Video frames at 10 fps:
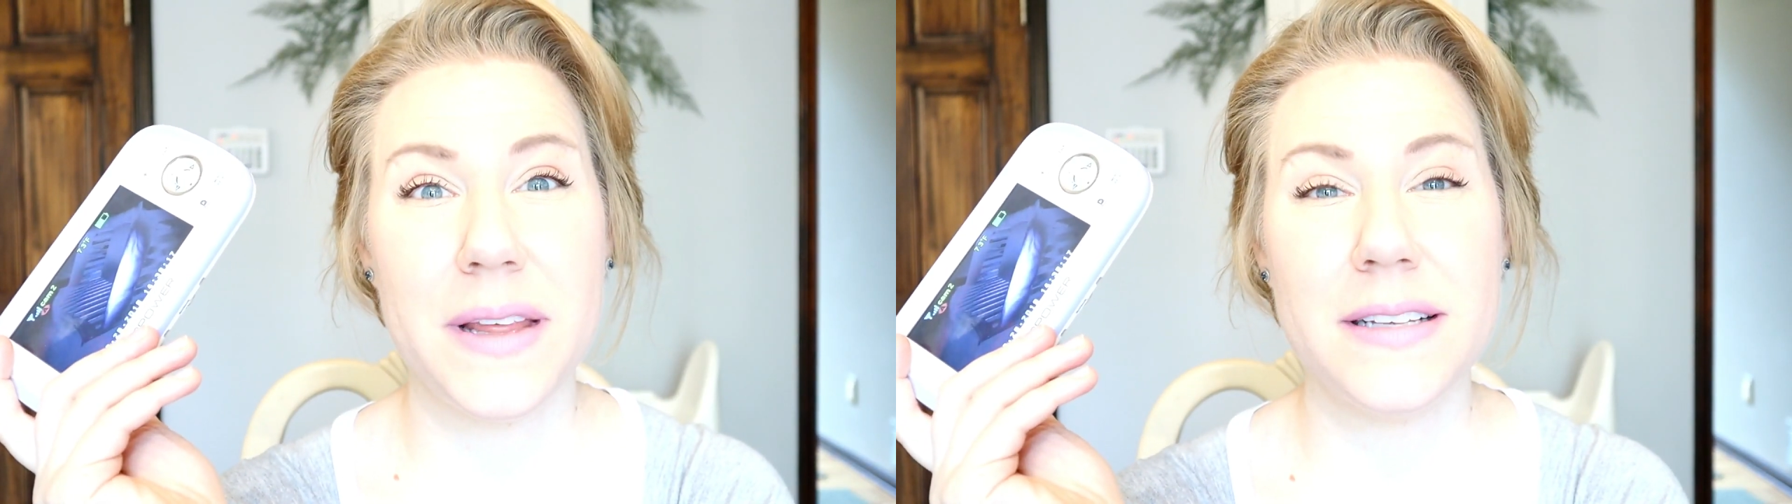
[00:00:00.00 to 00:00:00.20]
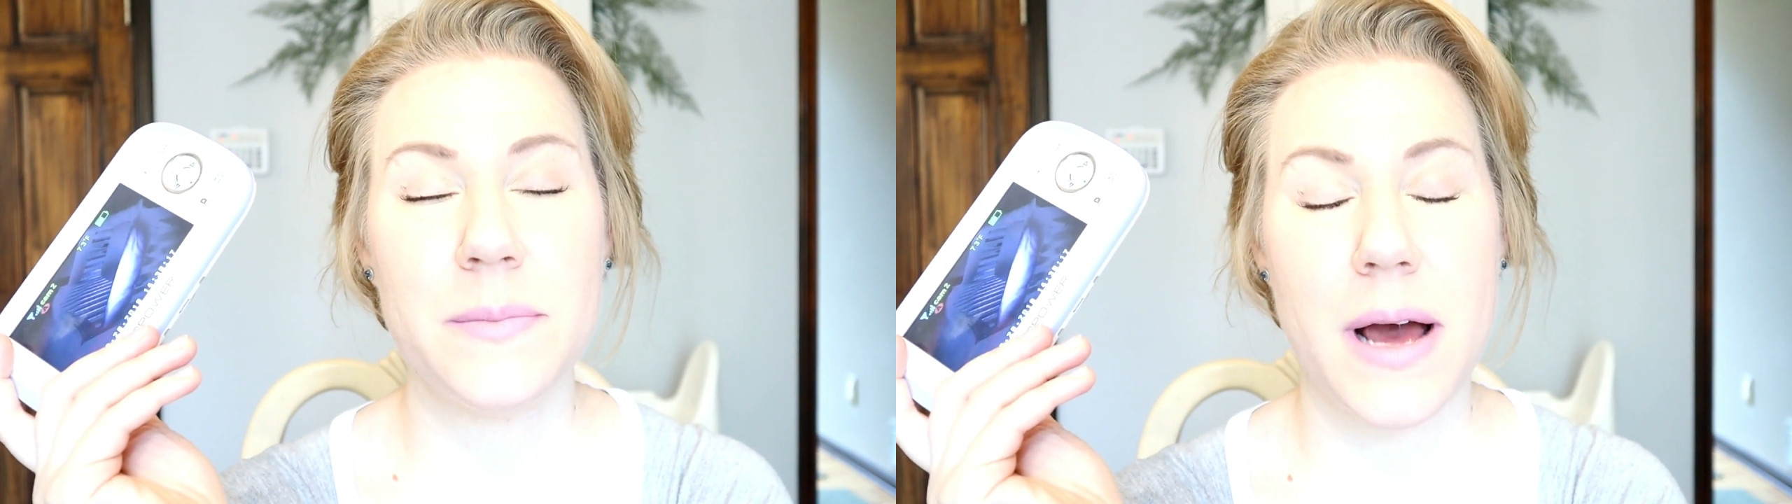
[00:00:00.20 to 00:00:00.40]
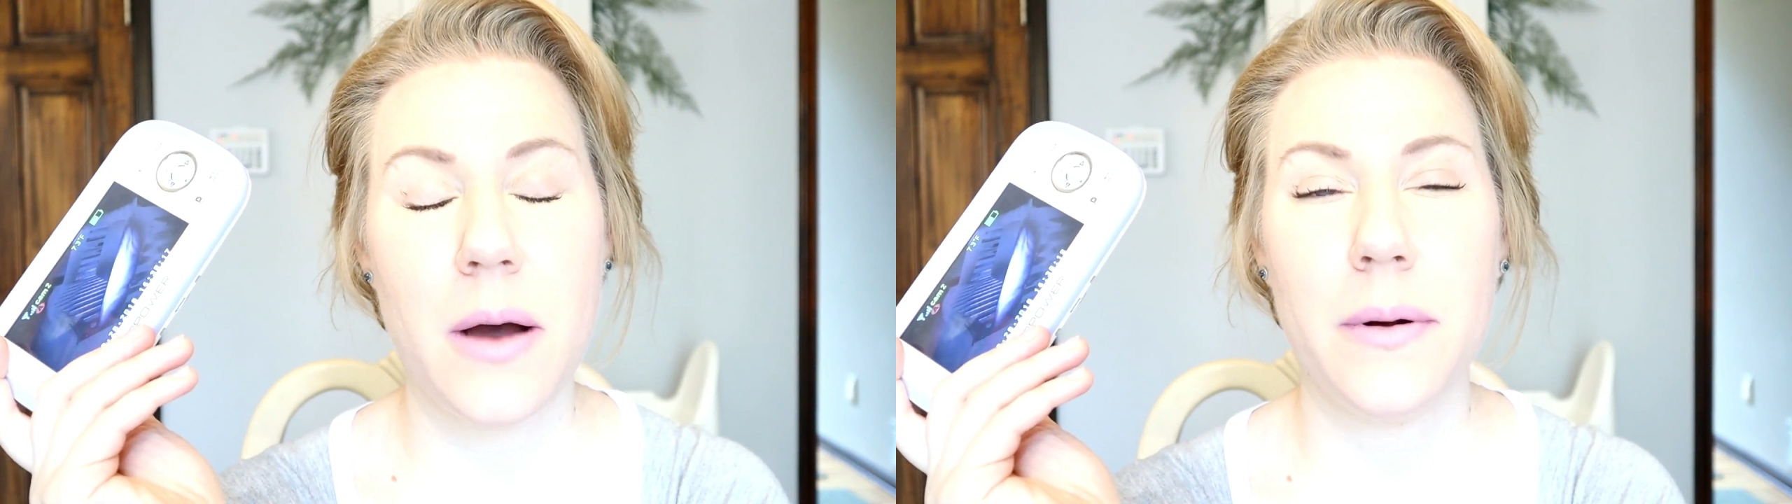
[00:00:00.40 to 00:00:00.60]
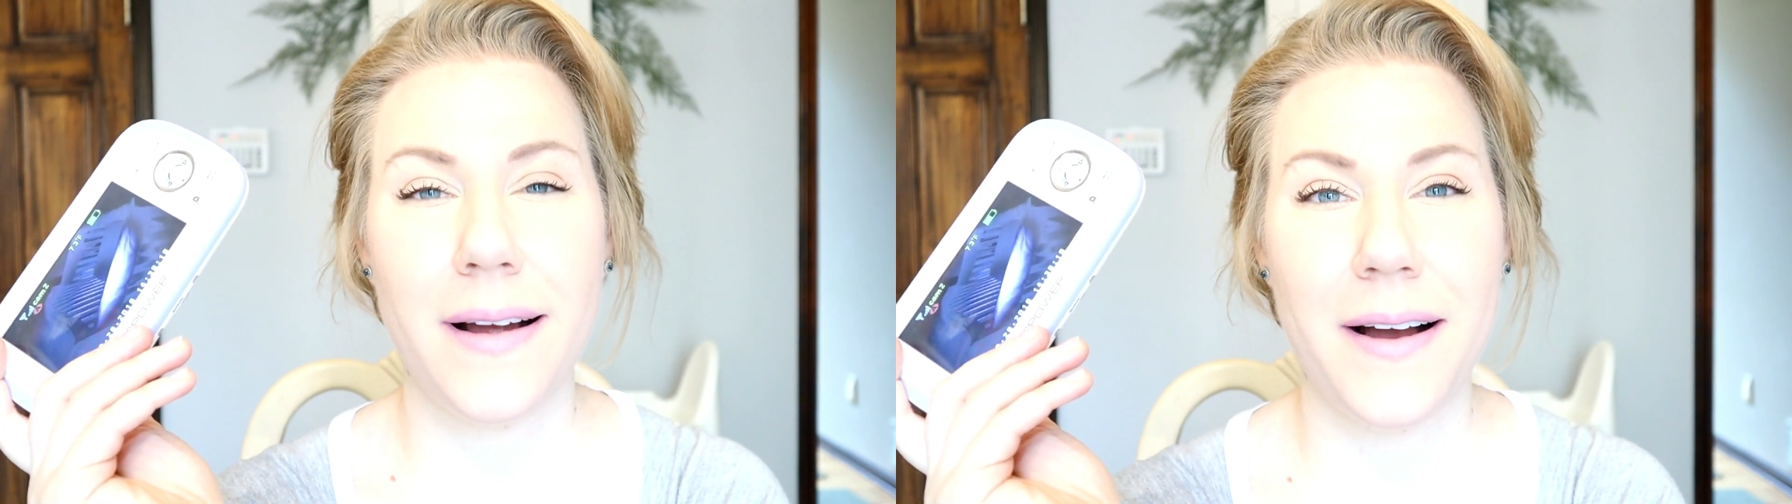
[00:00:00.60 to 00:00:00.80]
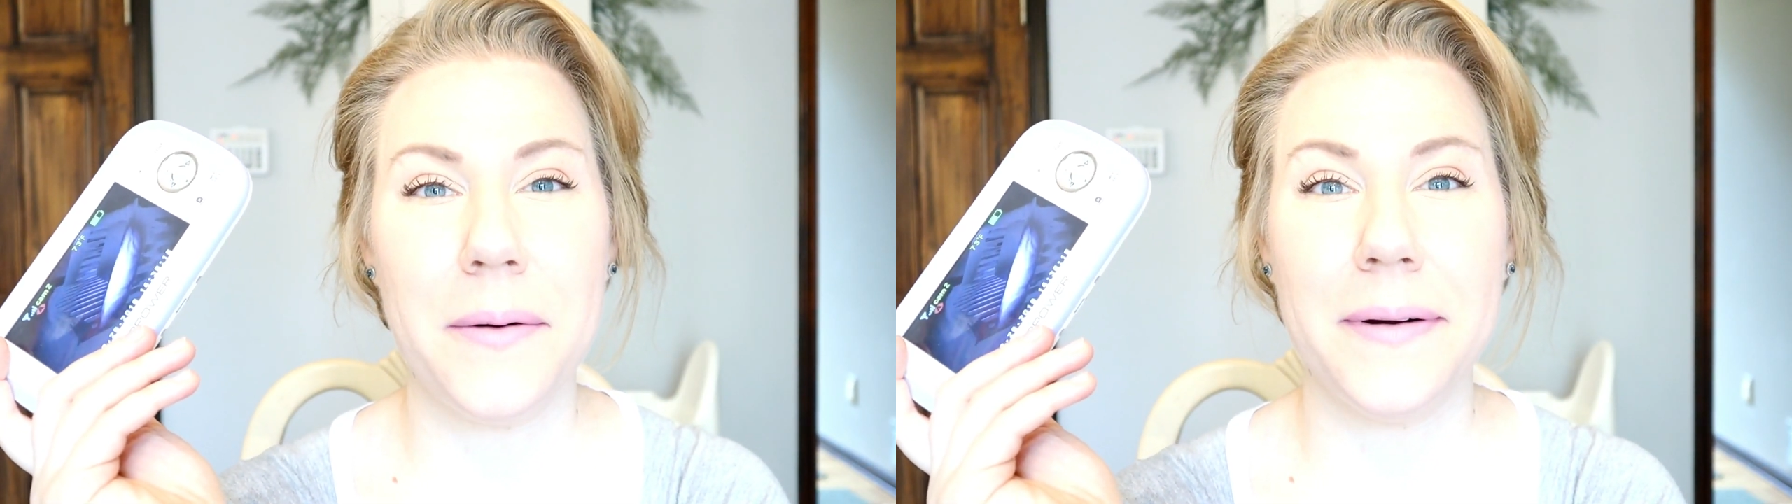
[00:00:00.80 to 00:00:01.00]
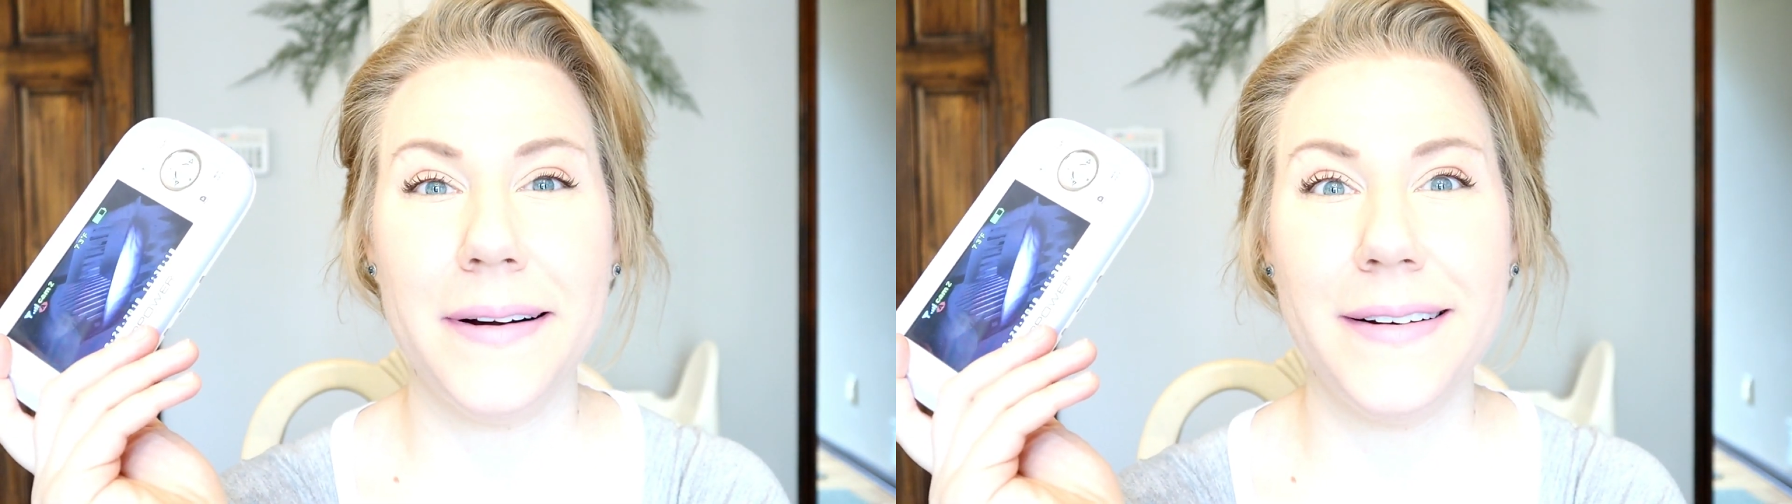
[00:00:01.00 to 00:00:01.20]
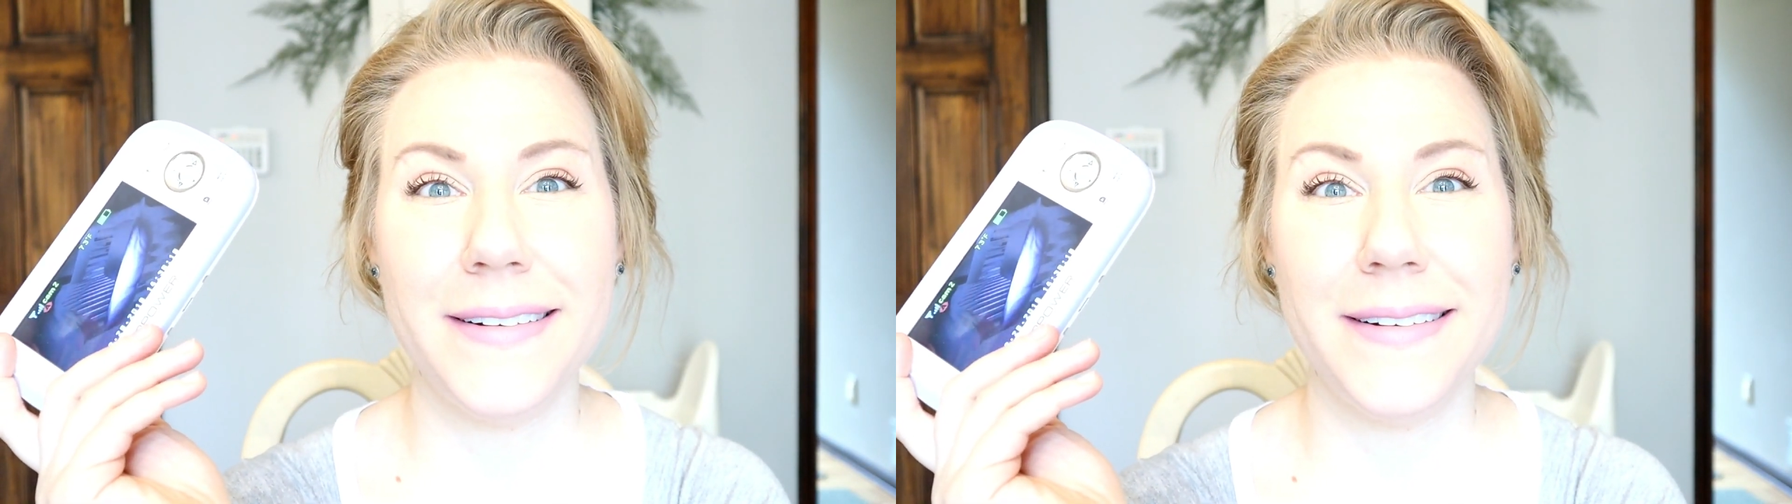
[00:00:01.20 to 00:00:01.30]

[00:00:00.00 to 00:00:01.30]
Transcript: this power hour.